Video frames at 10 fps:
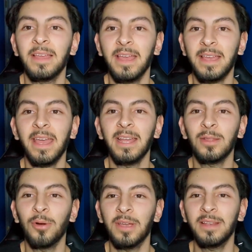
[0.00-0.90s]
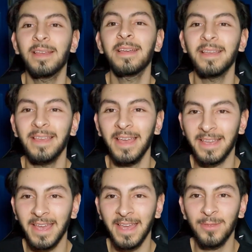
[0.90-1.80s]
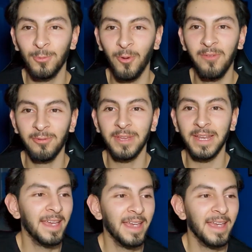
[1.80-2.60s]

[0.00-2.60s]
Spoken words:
aka Logan, aka the Wolverine.